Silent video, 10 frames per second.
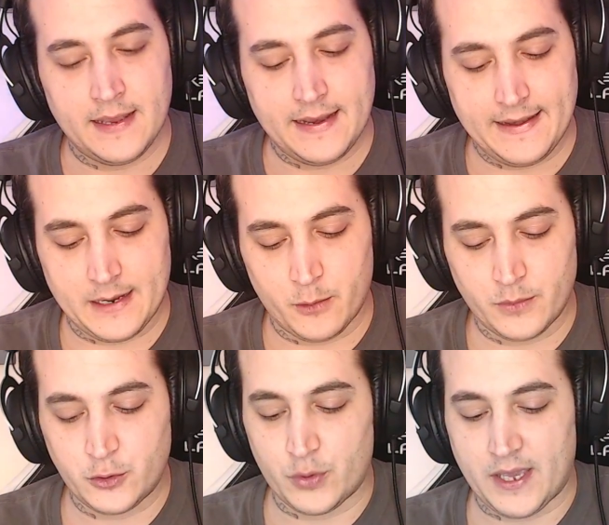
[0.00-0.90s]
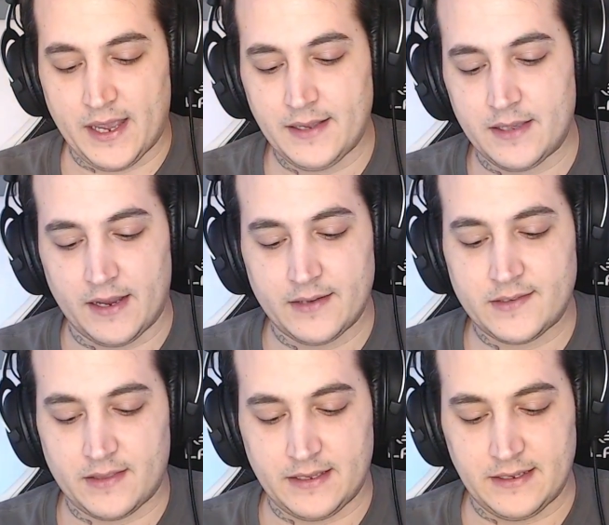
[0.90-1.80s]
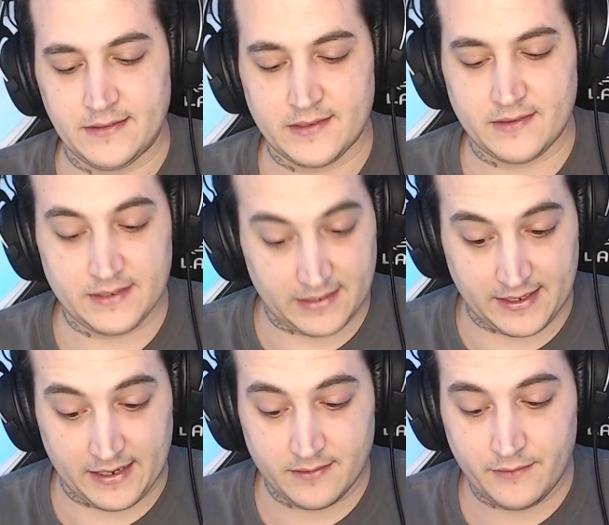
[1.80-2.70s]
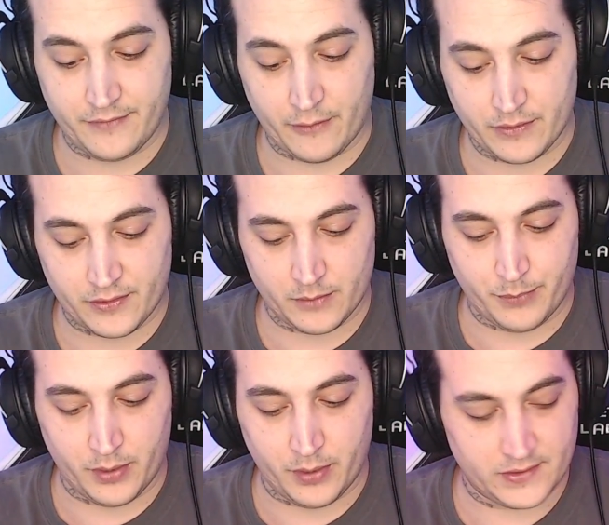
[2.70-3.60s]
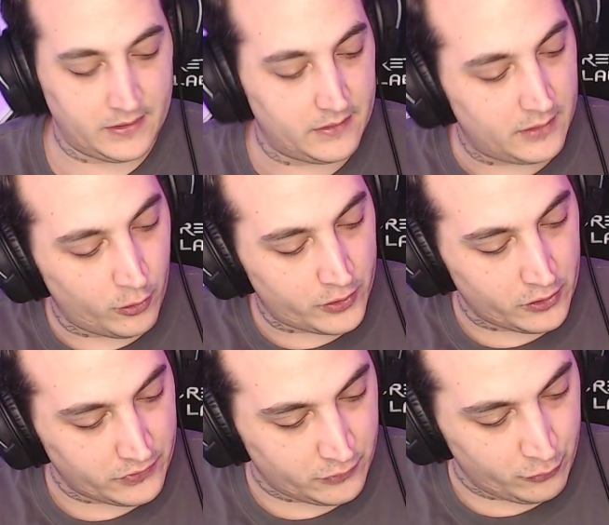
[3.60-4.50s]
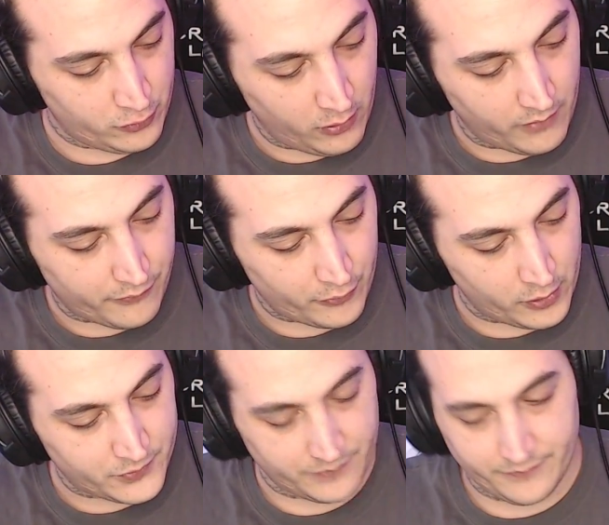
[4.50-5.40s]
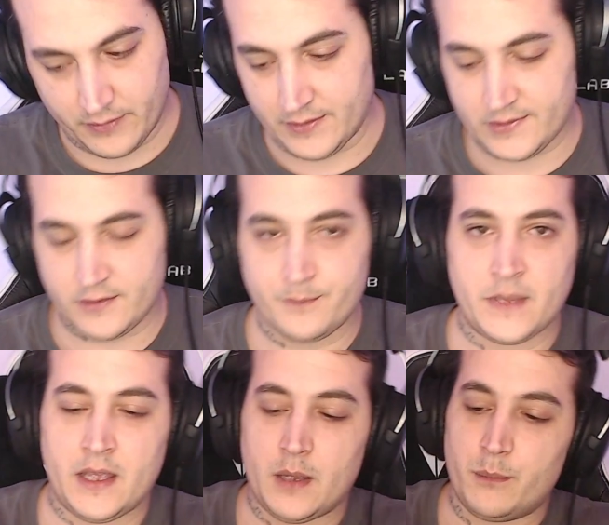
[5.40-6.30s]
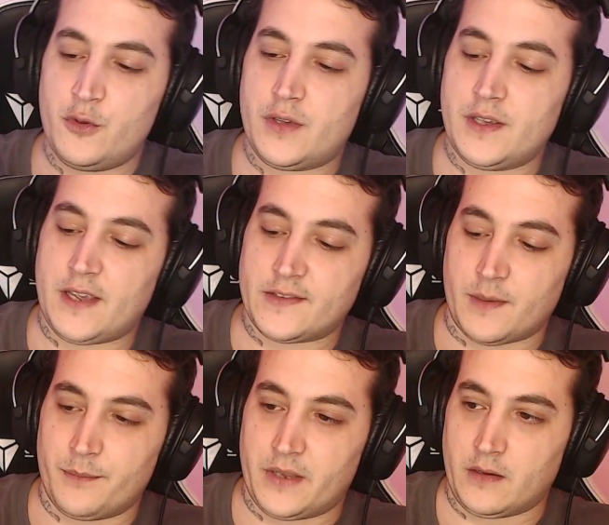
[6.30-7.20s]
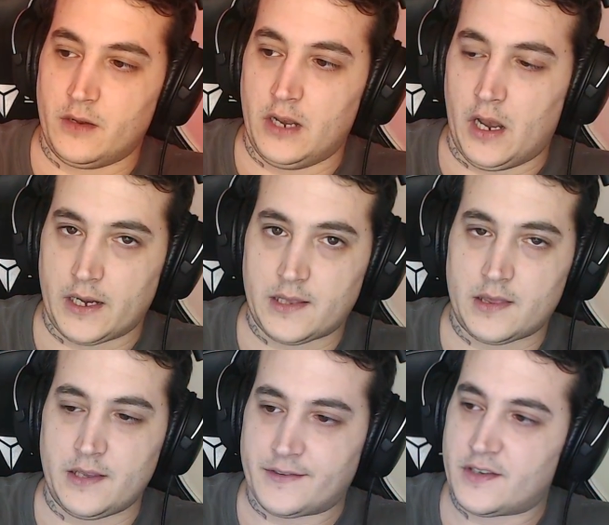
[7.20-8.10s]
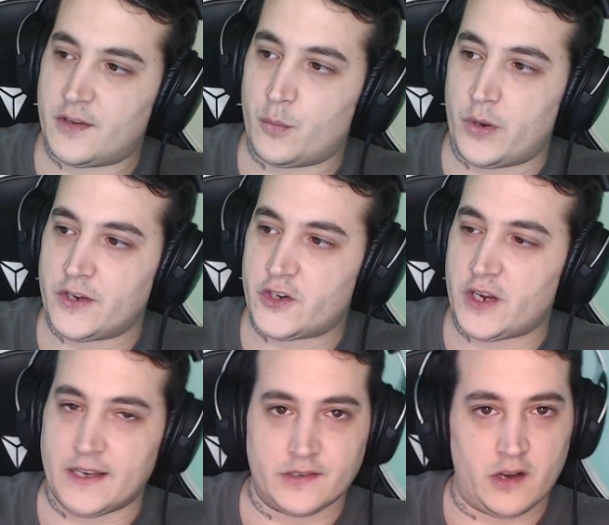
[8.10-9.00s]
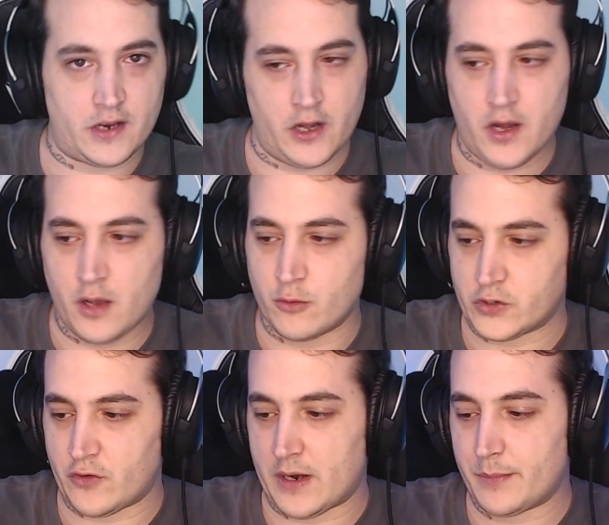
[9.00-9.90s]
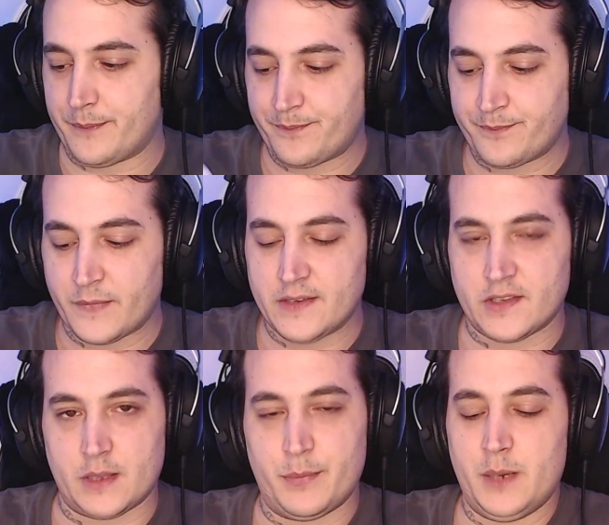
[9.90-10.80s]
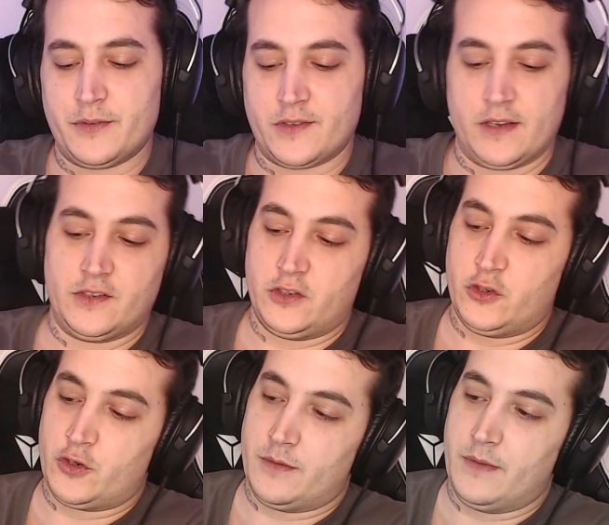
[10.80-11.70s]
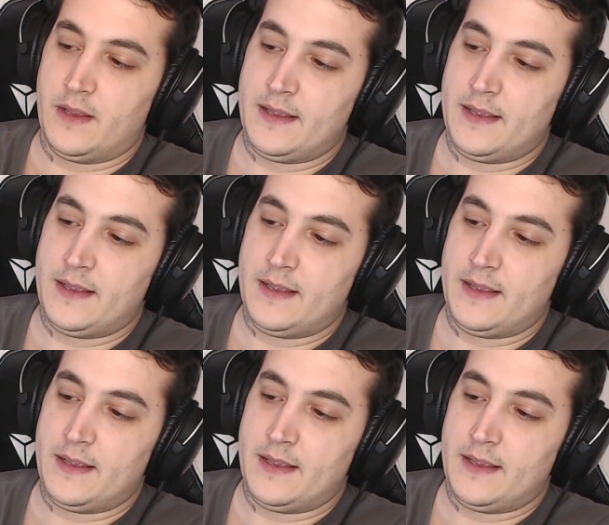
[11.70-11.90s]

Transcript: Now, you can get these, again, very third party. Oculus do not offer an option for this. You can get something like this, which is like a knuckle strap. So the purpose of this is you can